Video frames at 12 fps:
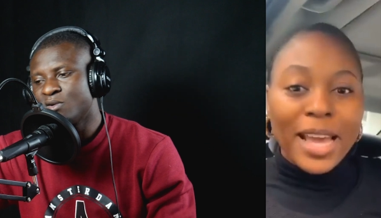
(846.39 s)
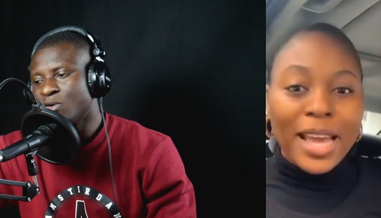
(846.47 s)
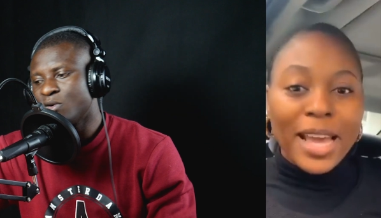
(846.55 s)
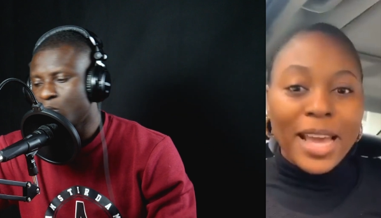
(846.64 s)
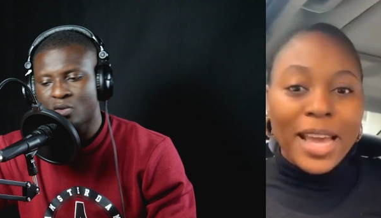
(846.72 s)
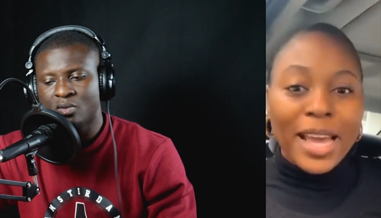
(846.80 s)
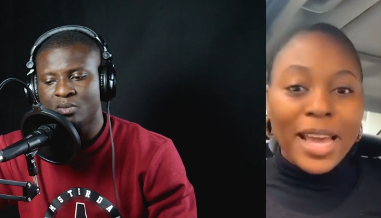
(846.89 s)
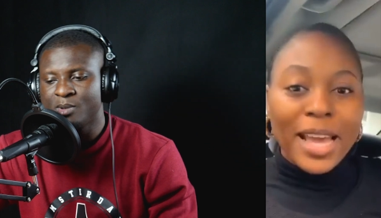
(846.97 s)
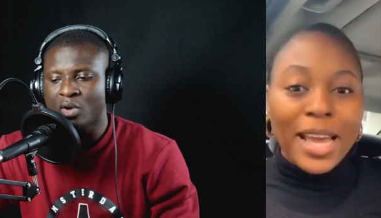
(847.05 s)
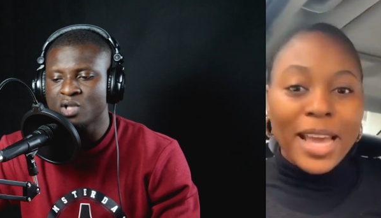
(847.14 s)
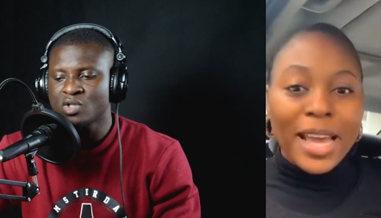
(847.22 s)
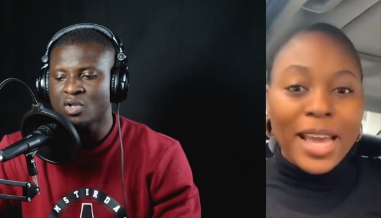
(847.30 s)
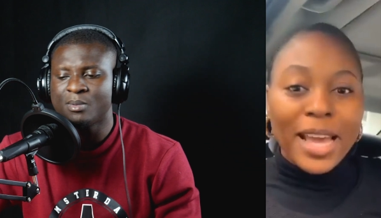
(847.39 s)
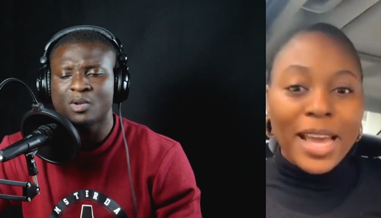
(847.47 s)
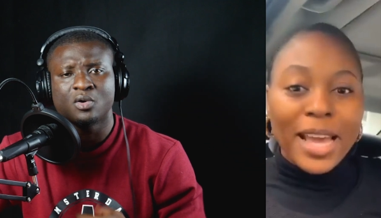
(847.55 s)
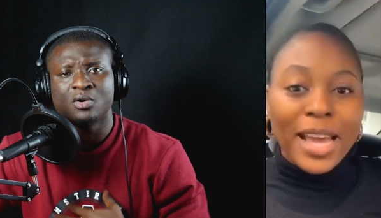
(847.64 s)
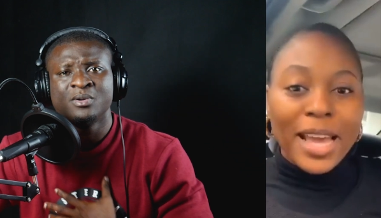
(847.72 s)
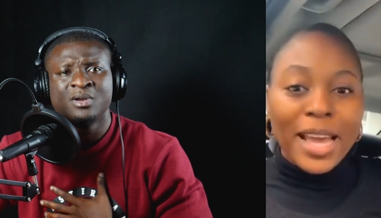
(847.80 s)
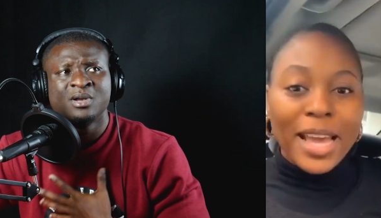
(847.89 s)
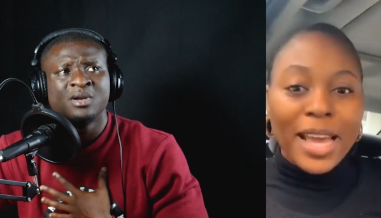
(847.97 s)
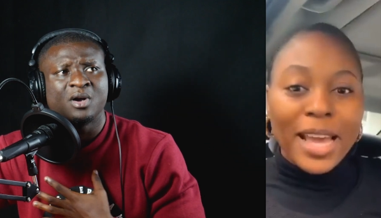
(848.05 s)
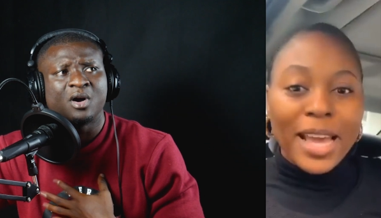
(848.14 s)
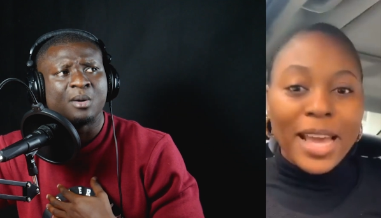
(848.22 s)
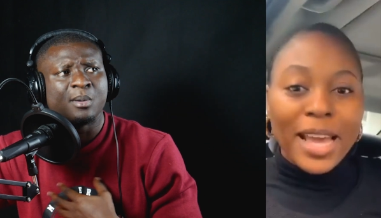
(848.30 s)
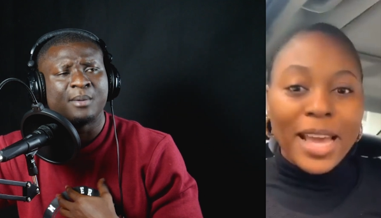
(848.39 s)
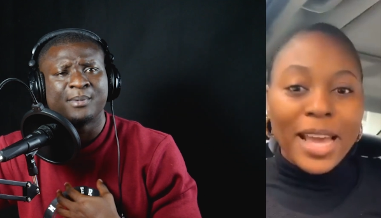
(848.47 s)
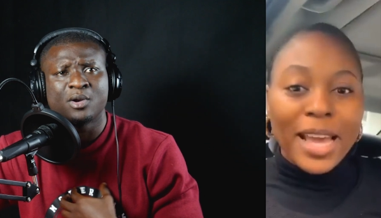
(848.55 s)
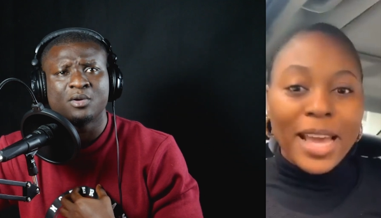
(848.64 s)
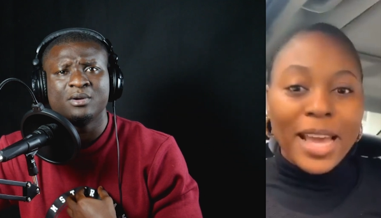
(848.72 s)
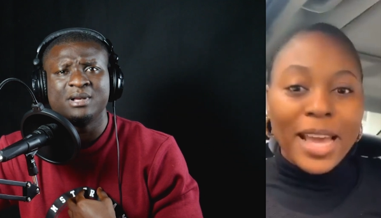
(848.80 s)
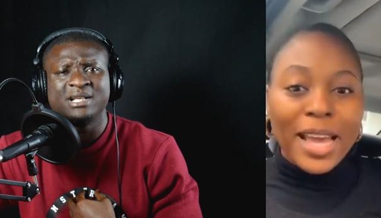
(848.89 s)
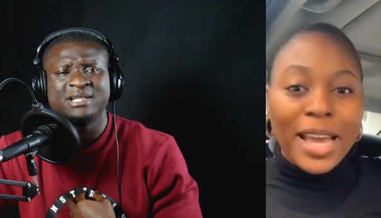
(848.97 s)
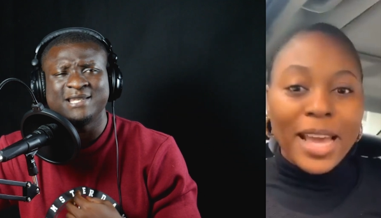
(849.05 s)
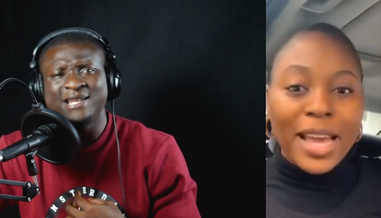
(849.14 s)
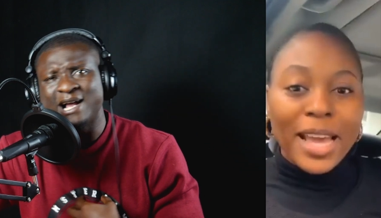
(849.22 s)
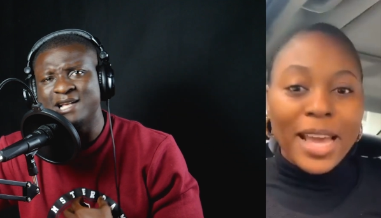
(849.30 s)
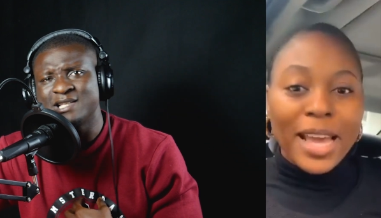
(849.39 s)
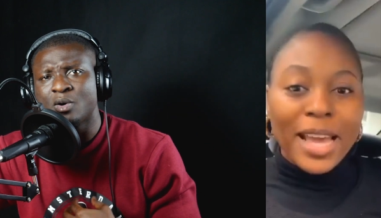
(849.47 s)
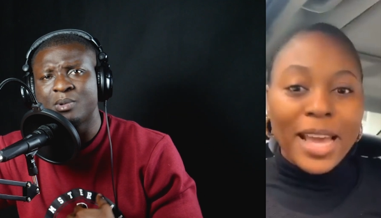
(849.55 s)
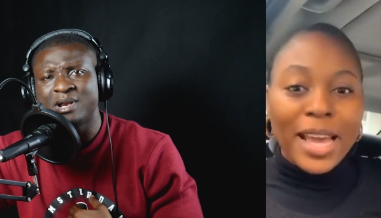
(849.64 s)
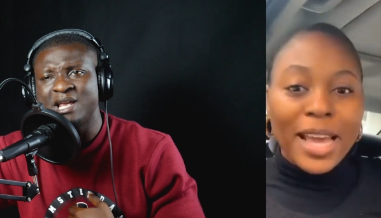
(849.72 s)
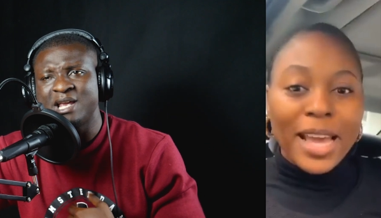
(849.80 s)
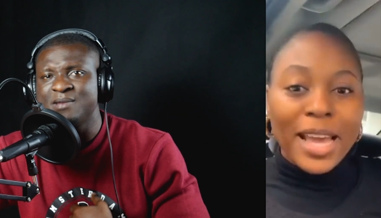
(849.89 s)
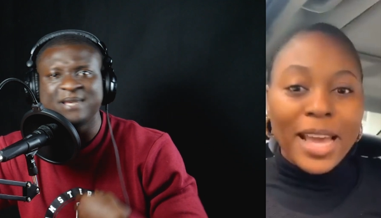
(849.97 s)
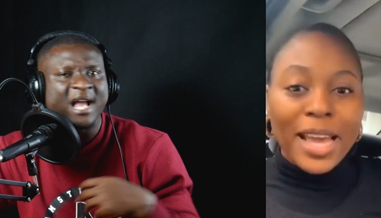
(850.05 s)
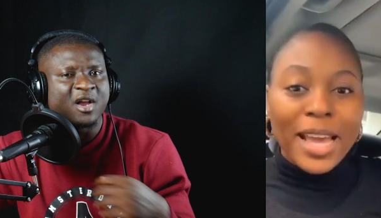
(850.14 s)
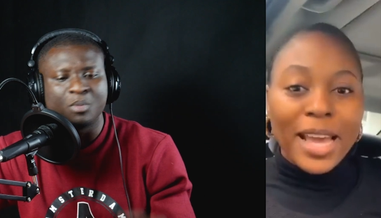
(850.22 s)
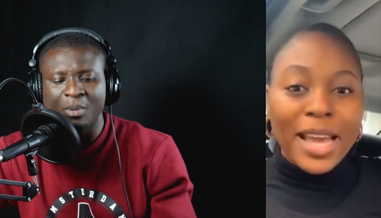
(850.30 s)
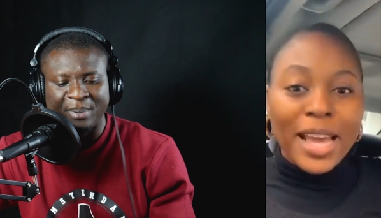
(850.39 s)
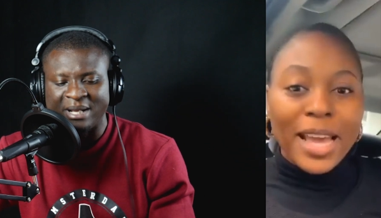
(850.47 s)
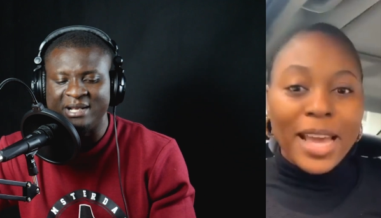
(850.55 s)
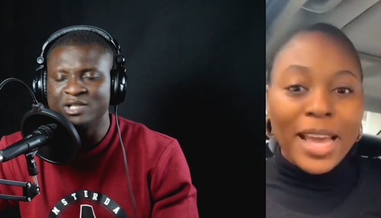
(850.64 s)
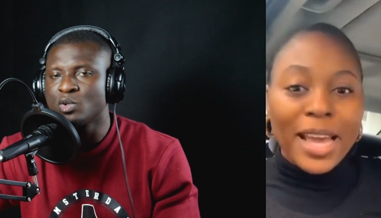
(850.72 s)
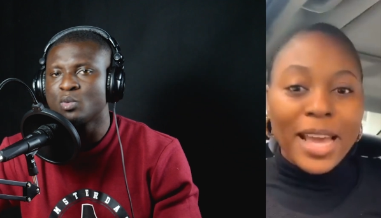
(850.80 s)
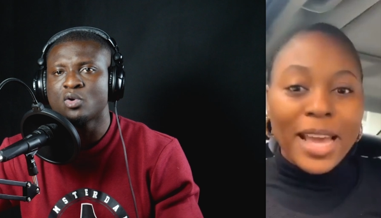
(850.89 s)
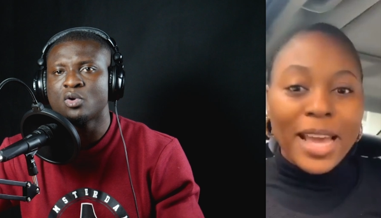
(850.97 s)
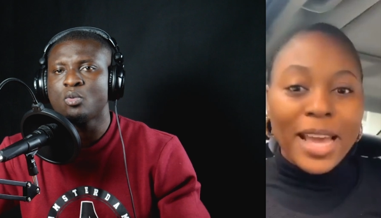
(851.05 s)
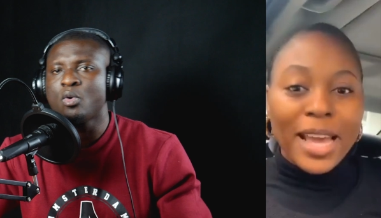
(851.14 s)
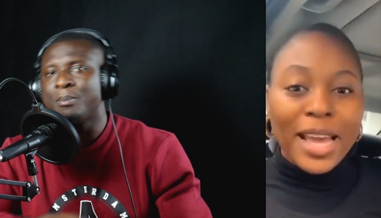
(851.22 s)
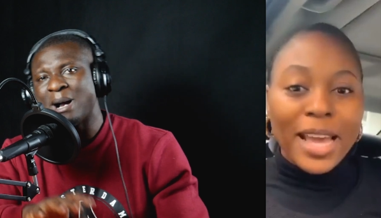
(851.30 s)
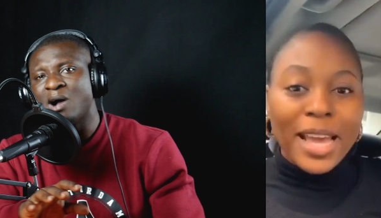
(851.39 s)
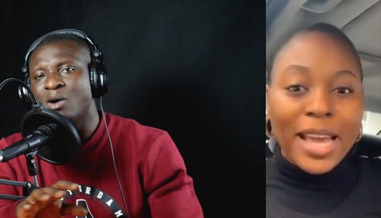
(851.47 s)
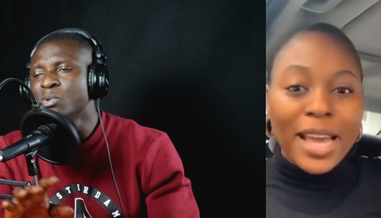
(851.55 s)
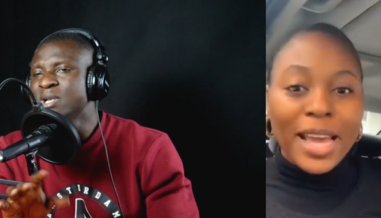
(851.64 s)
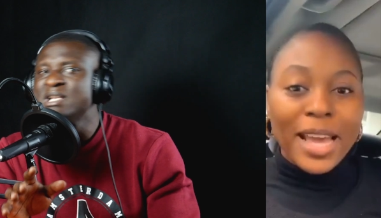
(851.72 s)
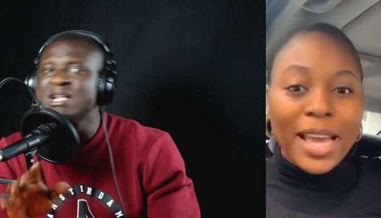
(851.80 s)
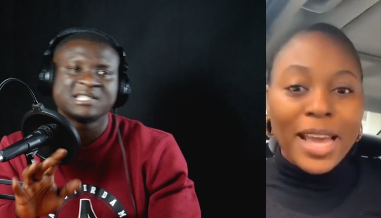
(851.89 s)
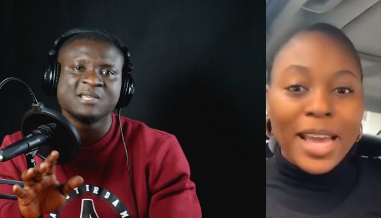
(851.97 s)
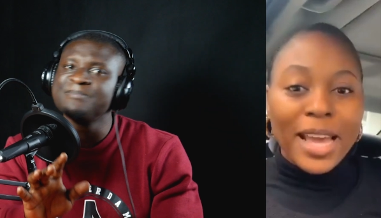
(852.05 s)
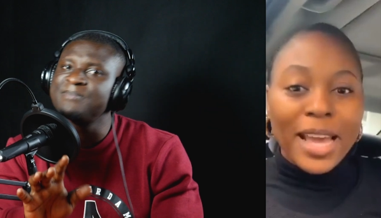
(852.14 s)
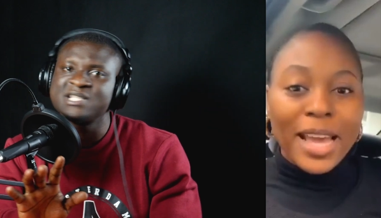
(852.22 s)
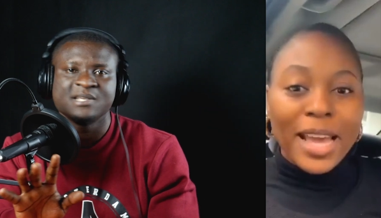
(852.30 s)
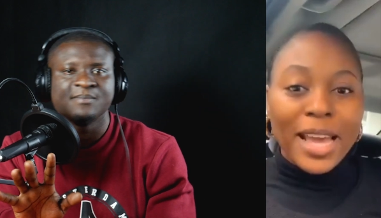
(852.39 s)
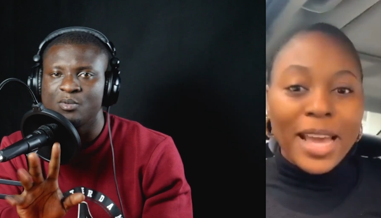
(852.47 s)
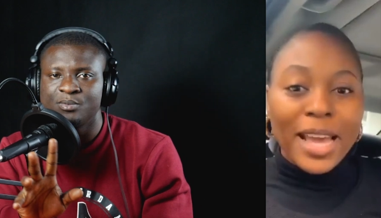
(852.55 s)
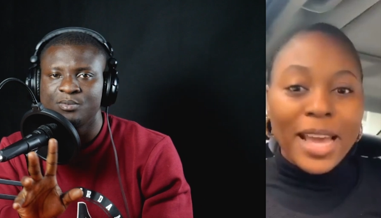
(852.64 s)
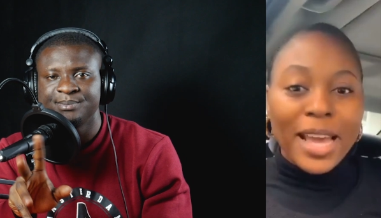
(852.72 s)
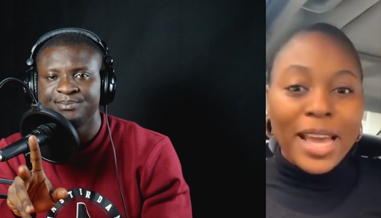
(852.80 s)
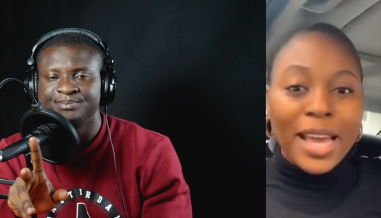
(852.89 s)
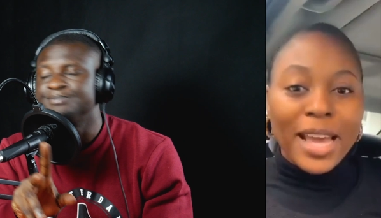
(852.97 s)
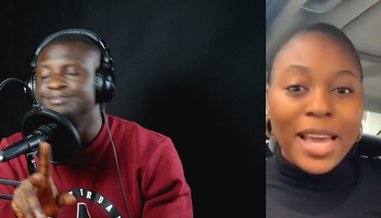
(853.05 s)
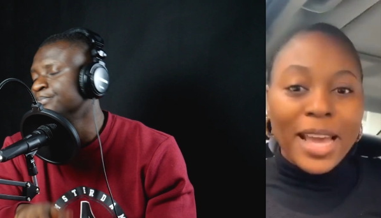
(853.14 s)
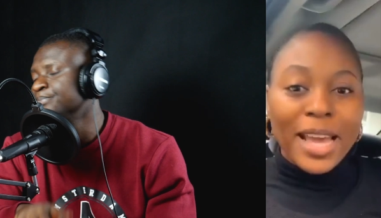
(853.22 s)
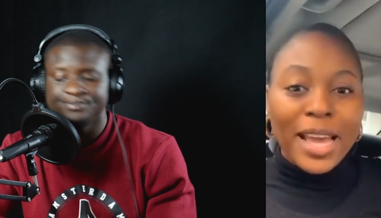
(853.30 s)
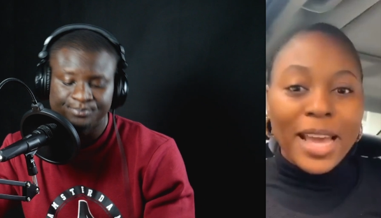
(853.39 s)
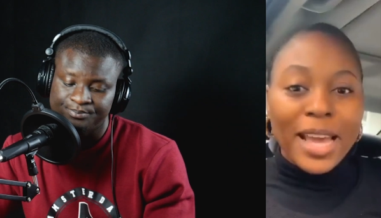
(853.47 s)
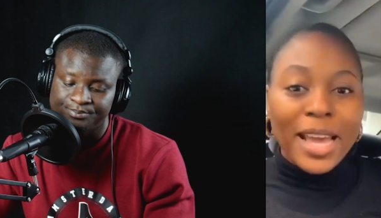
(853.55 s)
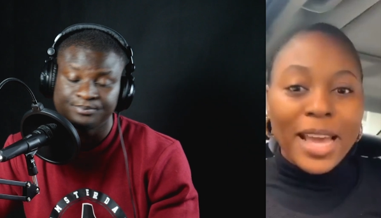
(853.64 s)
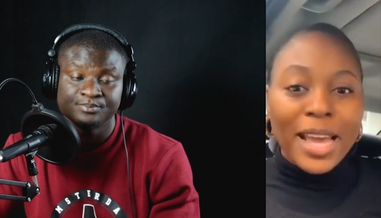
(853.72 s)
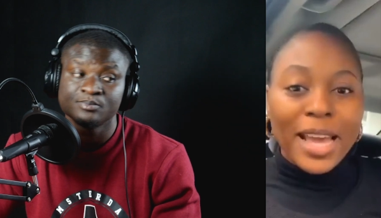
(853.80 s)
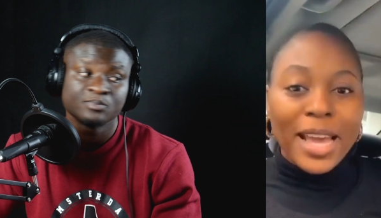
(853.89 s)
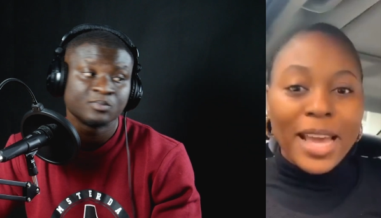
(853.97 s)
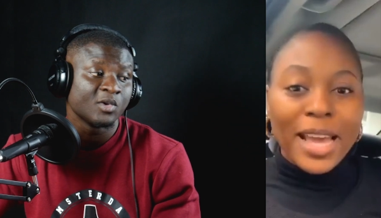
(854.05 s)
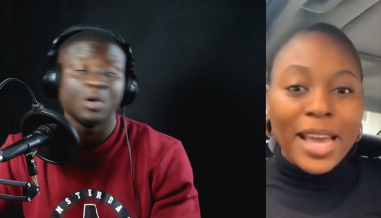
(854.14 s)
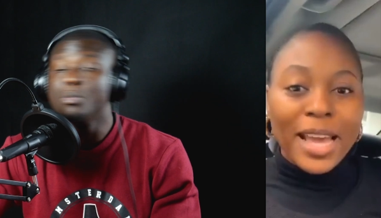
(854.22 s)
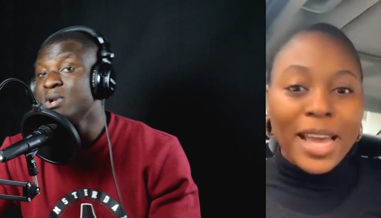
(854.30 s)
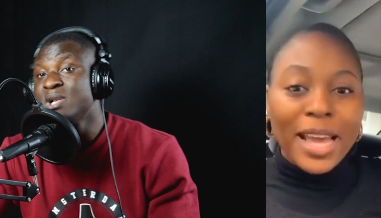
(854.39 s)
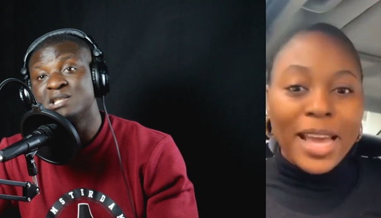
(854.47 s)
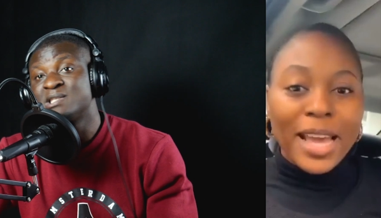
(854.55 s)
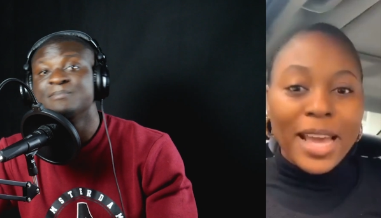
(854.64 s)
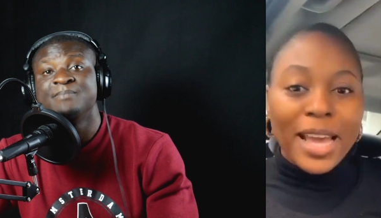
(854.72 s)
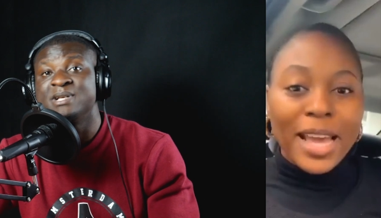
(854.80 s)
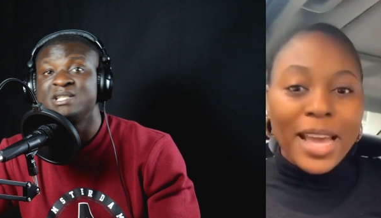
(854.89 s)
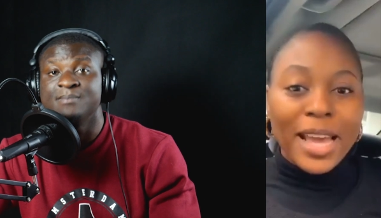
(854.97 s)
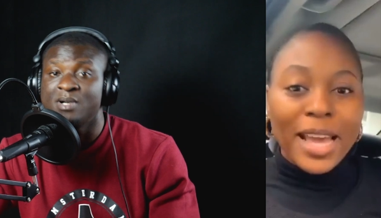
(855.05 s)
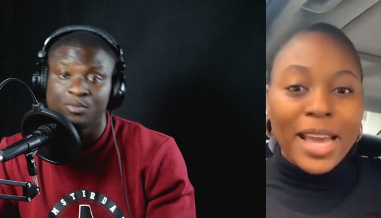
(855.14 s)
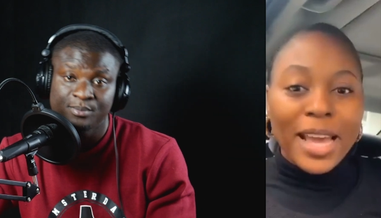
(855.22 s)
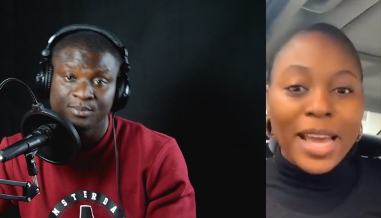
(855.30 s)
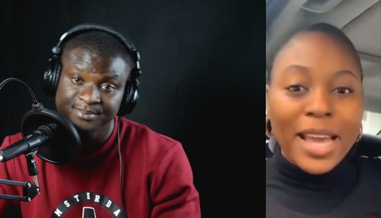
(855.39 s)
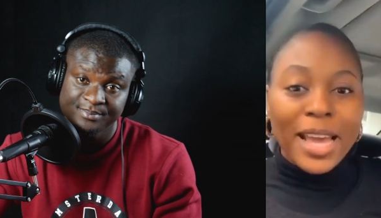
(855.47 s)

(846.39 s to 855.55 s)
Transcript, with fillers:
Speaker 1: Omono because Omono or Omono is either as Omoni, the V I or Mopen, it's a one or war bar, Munya sympathy mount. Hm, Omunya sympathy mount.